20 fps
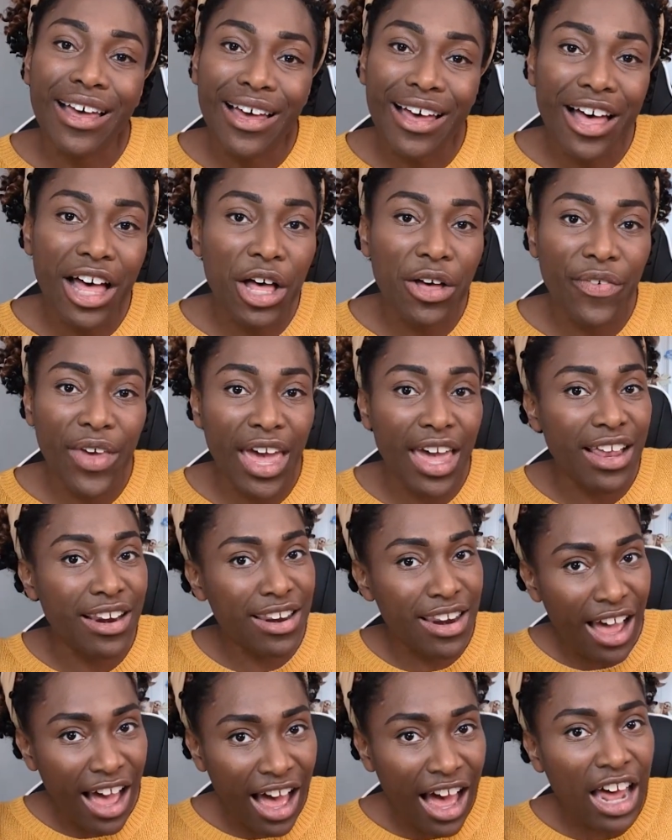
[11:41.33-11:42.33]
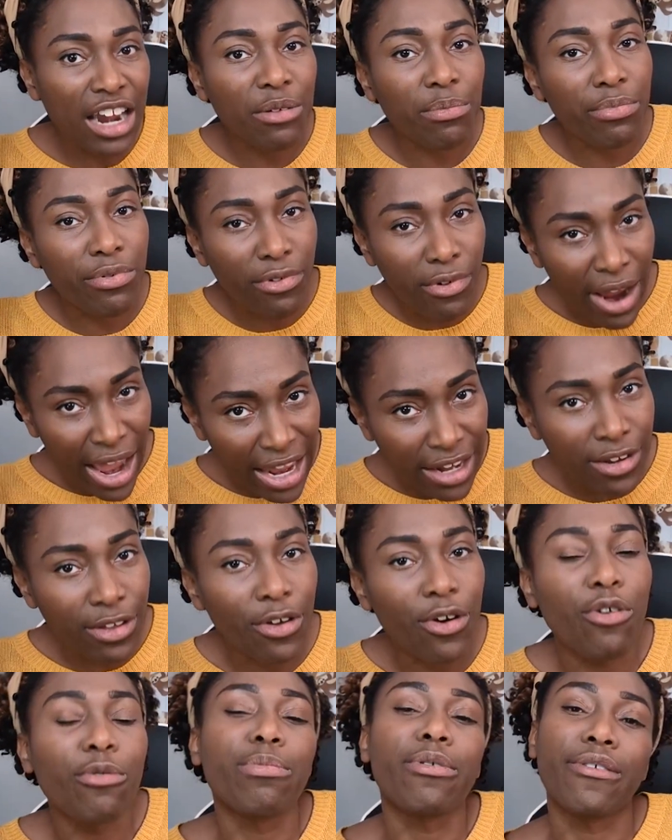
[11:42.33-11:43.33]
of a
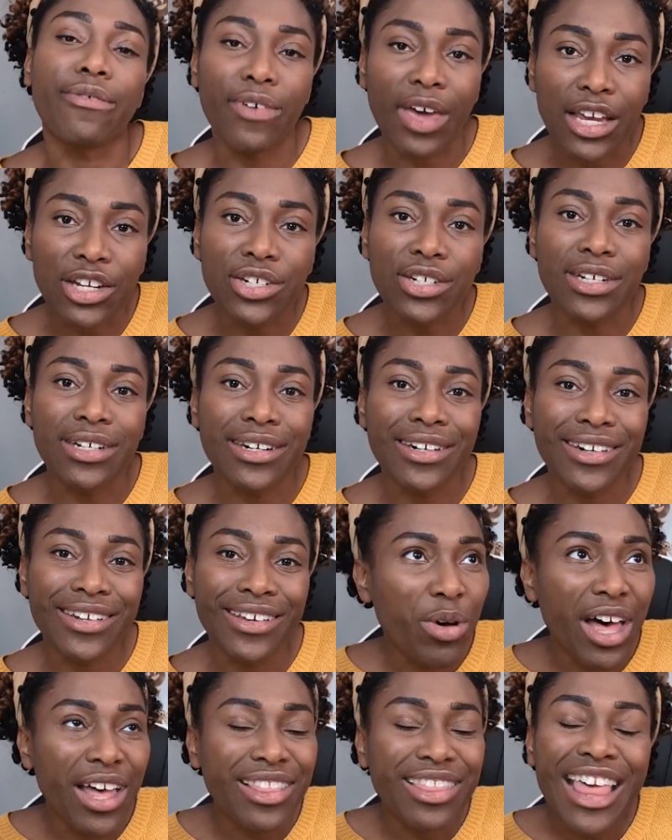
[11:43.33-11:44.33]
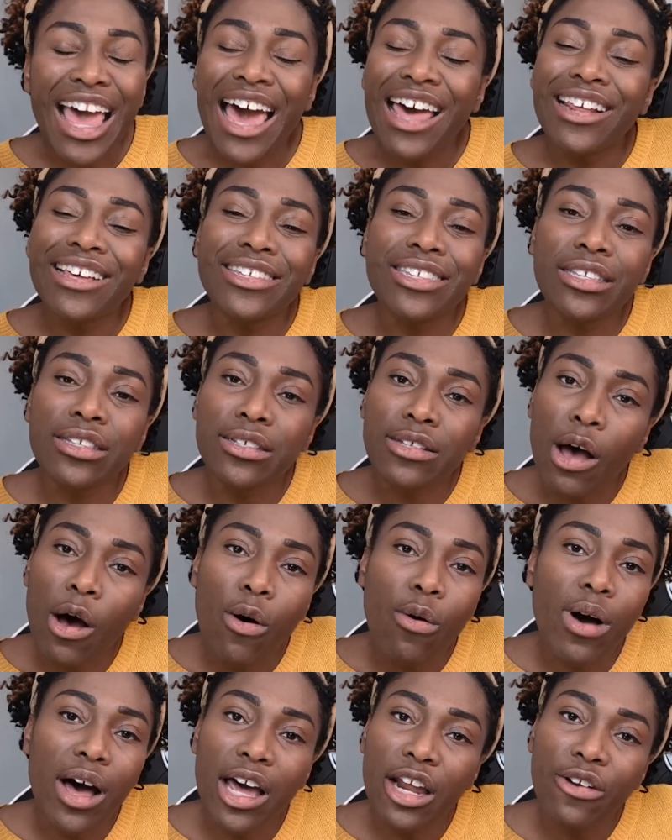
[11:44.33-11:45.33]
non-practical profession. But that is
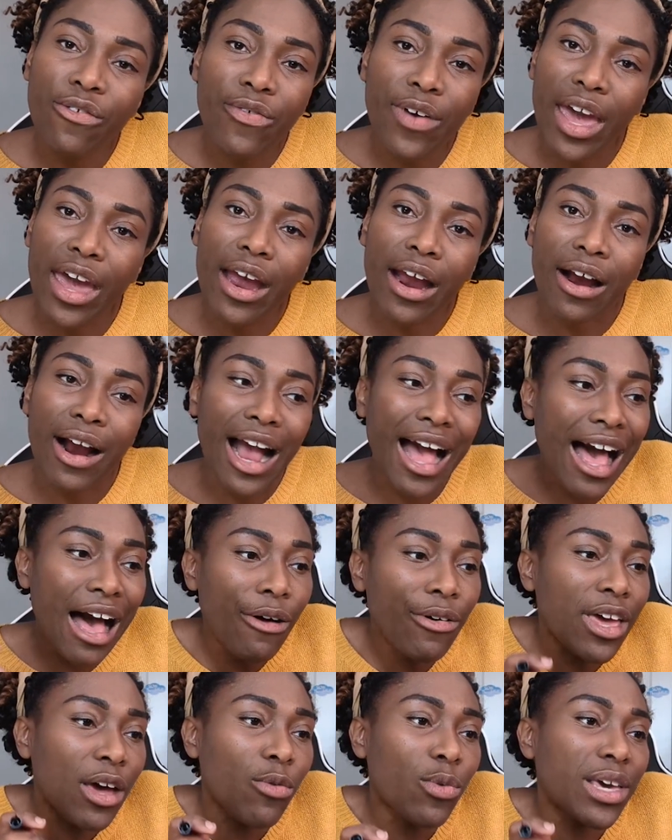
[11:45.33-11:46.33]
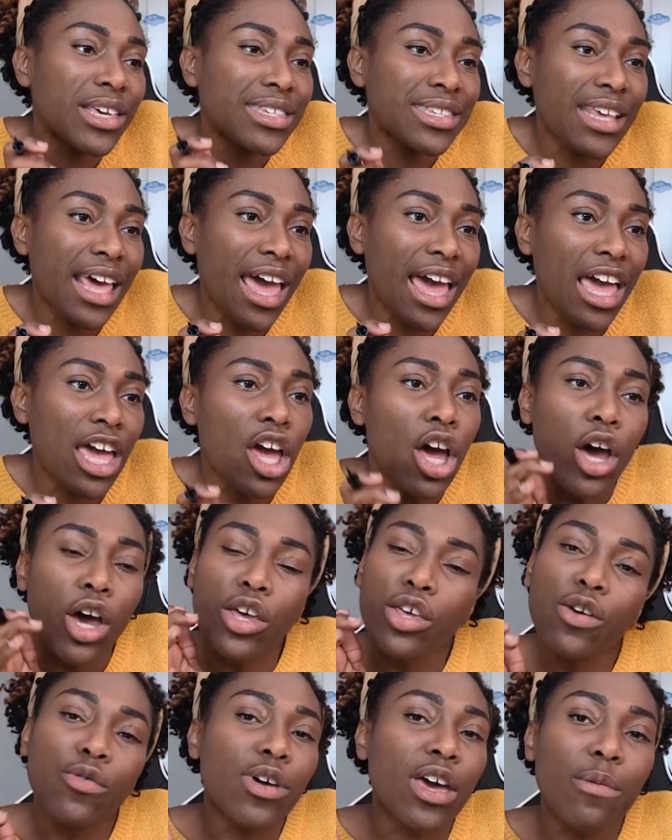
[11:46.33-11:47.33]
so unfair. How can we say
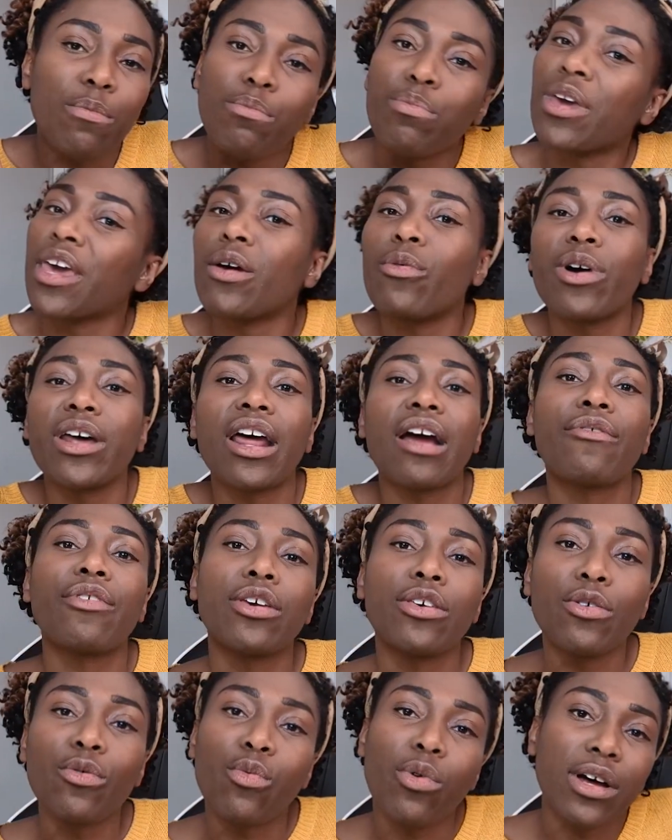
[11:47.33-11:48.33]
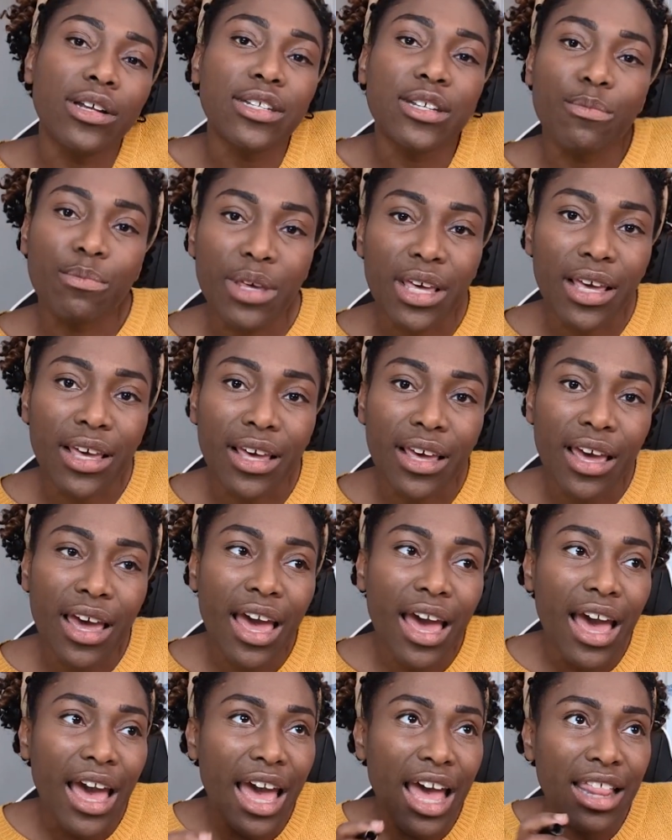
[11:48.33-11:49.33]
you can be whatever you want to be
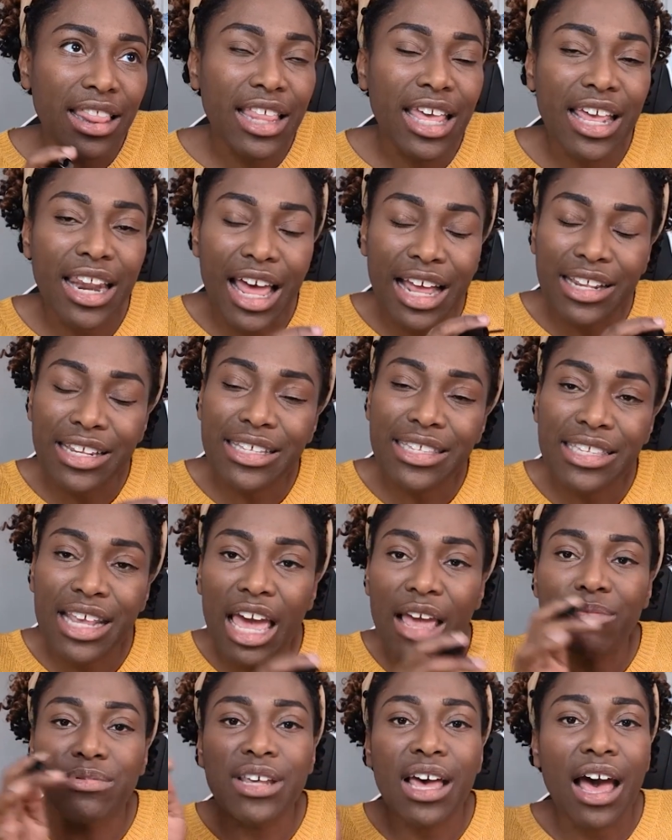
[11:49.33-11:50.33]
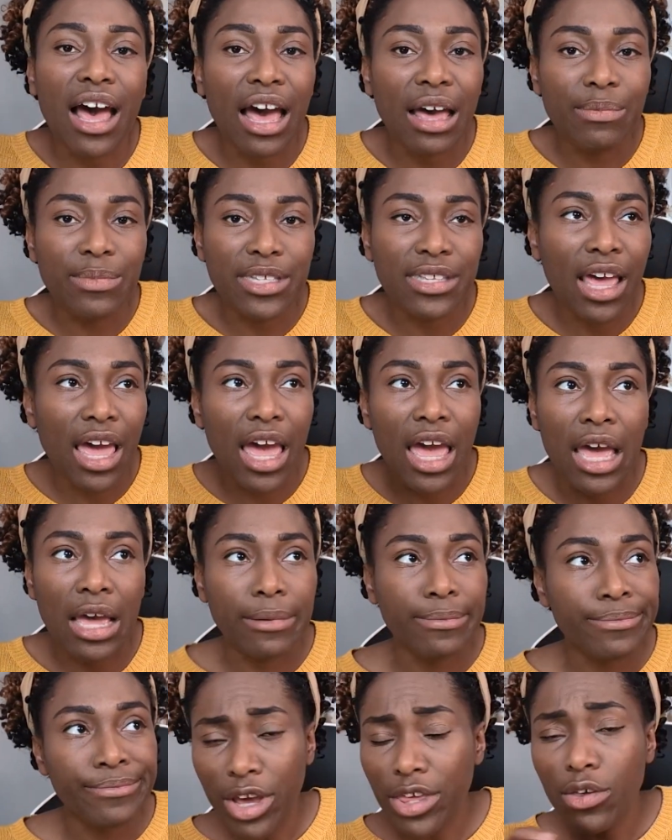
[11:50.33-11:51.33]
and then at the same time
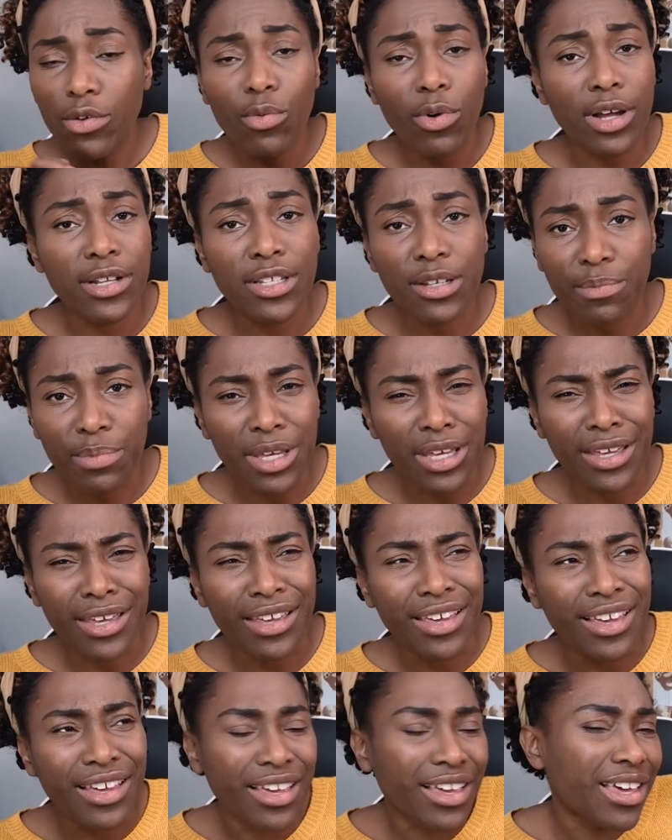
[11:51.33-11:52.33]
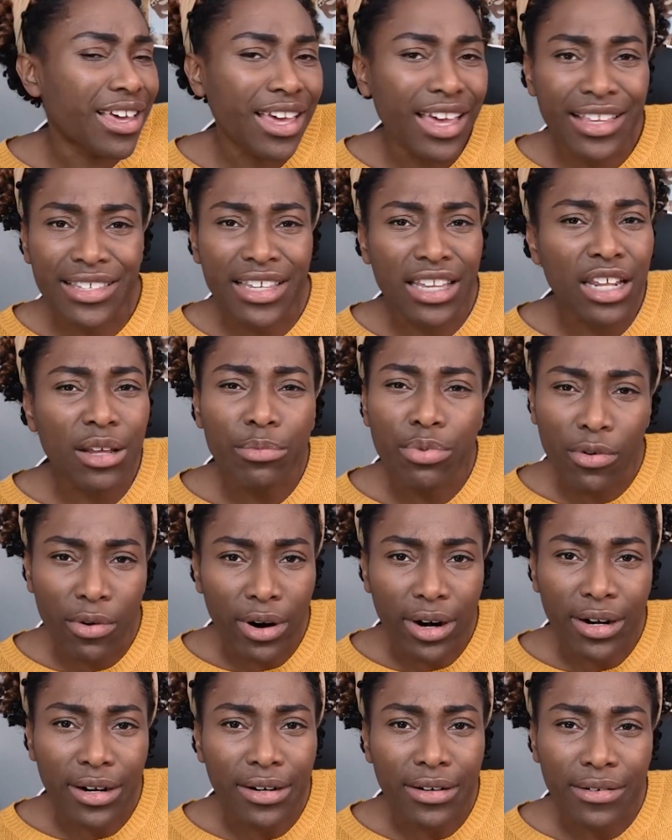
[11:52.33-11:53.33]
say what you want to be isn't
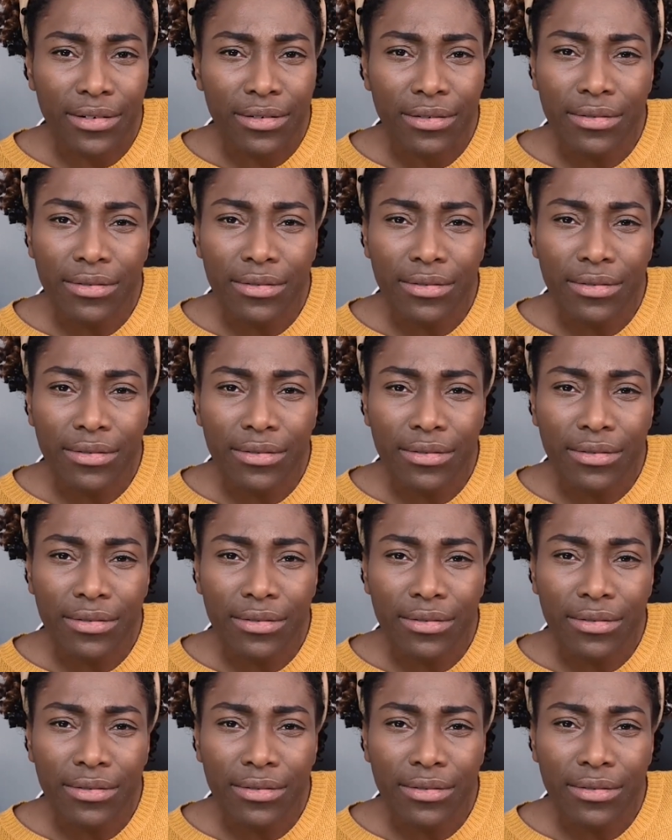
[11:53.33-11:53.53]
important?